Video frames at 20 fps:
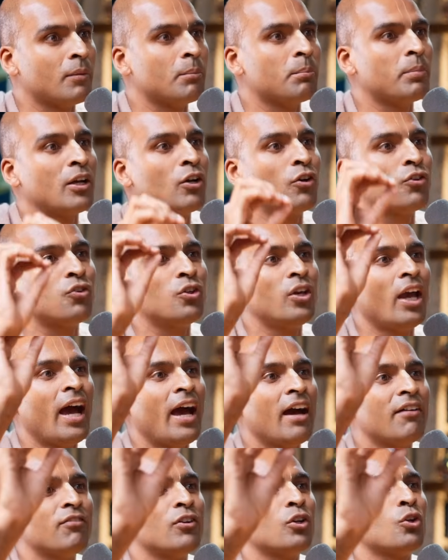because you
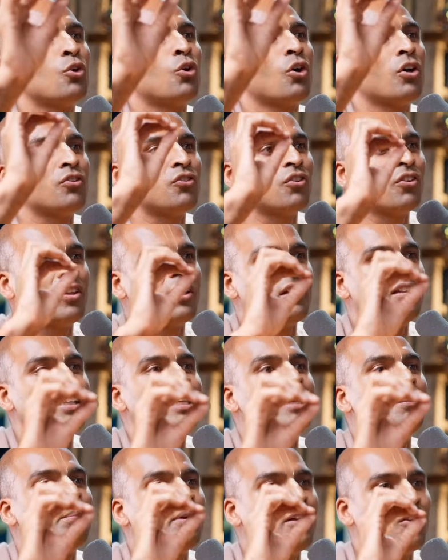haven't got to the
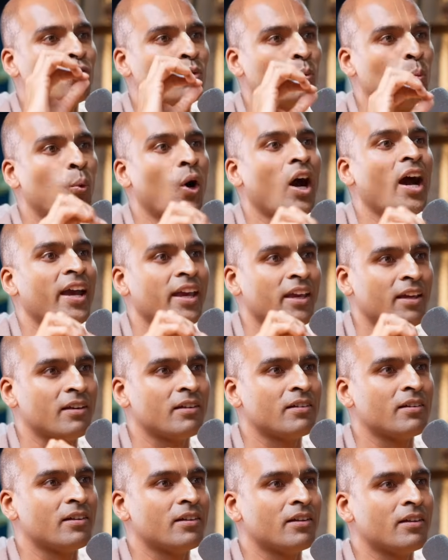deepest why.
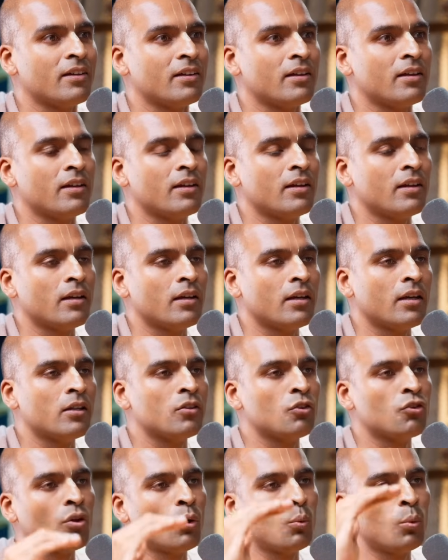
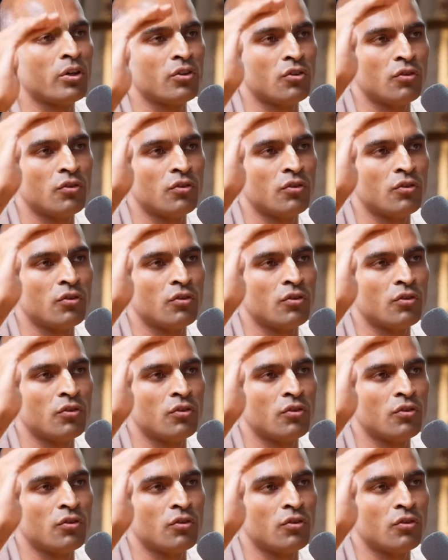And so, what